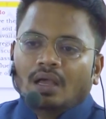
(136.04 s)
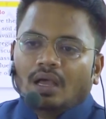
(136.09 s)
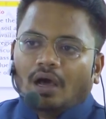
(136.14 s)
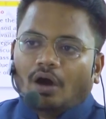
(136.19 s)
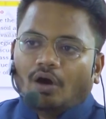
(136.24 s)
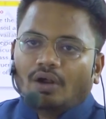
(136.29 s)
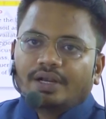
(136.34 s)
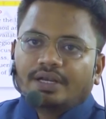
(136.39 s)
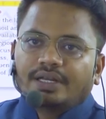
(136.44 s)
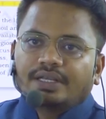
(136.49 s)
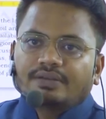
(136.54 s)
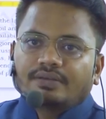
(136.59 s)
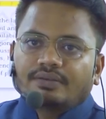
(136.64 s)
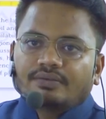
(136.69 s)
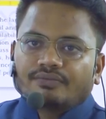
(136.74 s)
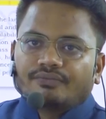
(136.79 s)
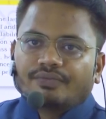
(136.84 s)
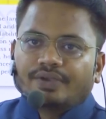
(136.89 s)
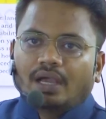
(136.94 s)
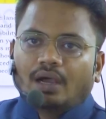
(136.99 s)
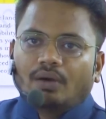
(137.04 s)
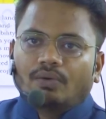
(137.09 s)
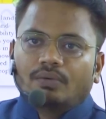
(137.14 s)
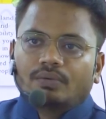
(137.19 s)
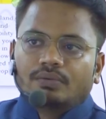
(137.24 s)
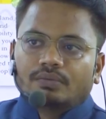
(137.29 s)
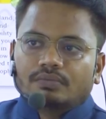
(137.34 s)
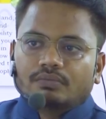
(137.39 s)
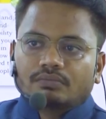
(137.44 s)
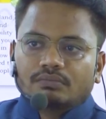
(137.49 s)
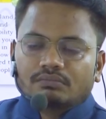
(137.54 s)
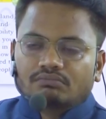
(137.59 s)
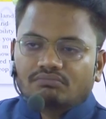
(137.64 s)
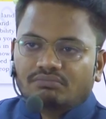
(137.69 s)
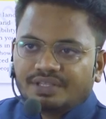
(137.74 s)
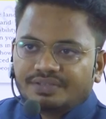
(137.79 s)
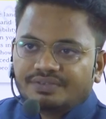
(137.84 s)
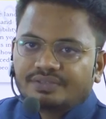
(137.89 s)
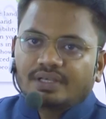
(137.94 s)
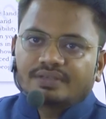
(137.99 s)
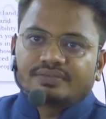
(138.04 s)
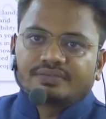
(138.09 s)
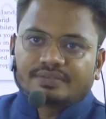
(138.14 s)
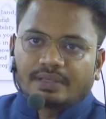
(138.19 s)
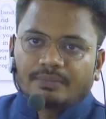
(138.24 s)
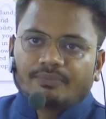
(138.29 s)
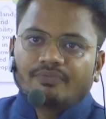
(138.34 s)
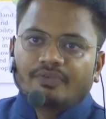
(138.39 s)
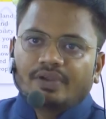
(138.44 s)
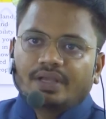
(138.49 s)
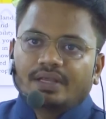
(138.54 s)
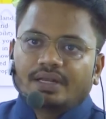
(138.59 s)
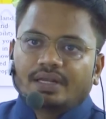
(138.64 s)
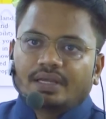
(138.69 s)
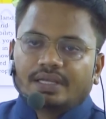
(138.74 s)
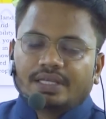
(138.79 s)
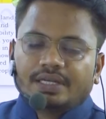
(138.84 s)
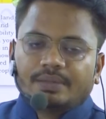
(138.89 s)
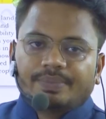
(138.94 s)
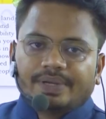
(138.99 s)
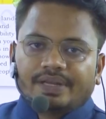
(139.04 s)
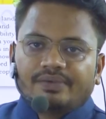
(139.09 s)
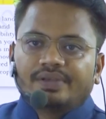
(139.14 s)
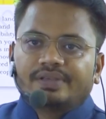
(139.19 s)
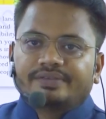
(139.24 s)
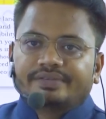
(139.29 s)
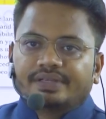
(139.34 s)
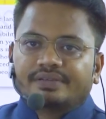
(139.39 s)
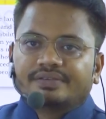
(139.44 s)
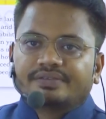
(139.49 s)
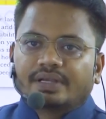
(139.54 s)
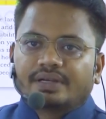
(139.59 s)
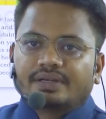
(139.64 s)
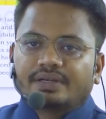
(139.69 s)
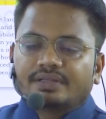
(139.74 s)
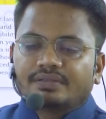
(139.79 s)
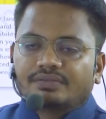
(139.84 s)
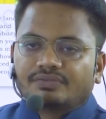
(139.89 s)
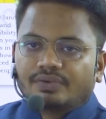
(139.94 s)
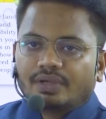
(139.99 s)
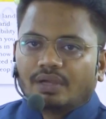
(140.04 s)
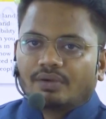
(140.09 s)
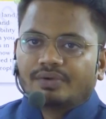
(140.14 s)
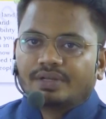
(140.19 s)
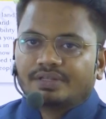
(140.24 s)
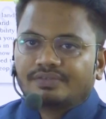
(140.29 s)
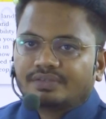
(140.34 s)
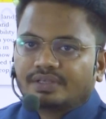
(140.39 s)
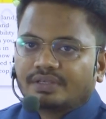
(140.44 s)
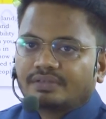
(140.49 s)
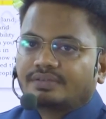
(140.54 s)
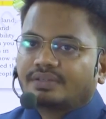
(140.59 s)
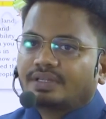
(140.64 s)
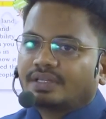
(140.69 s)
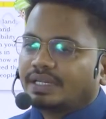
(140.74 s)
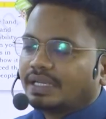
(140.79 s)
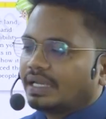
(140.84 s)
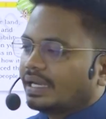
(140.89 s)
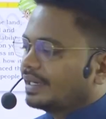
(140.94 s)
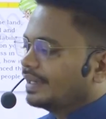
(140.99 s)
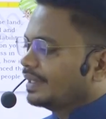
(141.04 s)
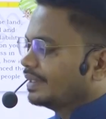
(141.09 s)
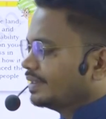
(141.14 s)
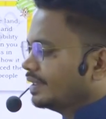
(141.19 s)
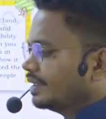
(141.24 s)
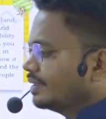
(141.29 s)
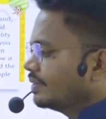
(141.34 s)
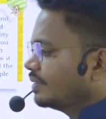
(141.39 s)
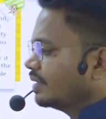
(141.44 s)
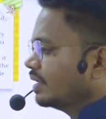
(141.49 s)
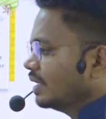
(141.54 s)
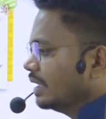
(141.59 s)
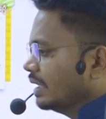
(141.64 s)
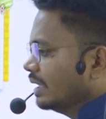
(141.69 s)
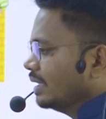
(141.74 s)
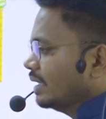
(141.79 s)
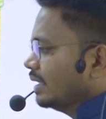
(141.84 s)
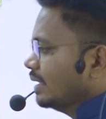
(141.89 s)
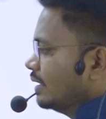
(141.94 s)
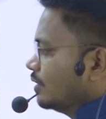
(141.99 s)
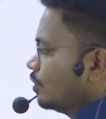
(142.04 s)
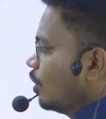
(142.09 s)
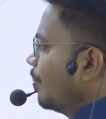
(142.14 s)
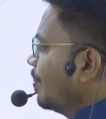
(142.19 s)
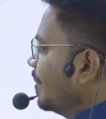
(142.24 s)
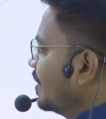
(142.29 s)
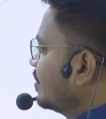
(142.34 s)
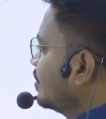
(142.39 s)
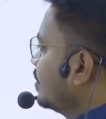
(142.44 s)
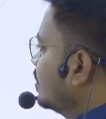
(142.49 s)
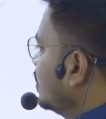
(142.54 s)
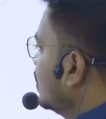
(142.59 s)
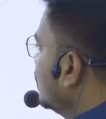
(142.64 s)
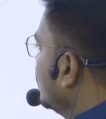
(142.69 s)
Already we have discussed somewhere in previous NCRTs, we have discussed regarding these topics.